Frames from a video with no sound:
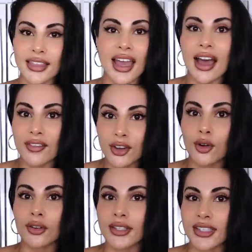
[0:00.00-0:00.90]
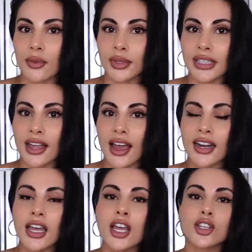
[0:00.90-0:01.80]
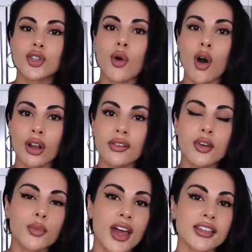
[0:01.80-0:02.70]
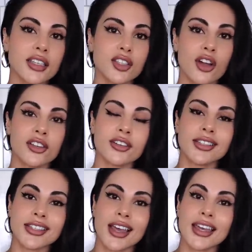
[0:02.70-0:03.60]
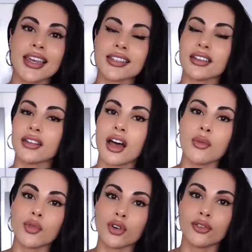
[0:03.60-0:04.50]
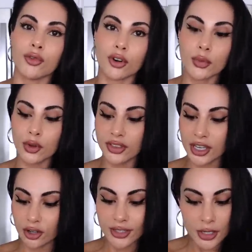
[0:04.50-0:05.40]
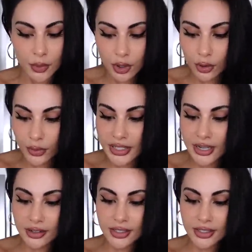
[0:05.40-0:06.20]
They have their own assembly line. So all of the prices on their site is a lot more affordable than your typical retail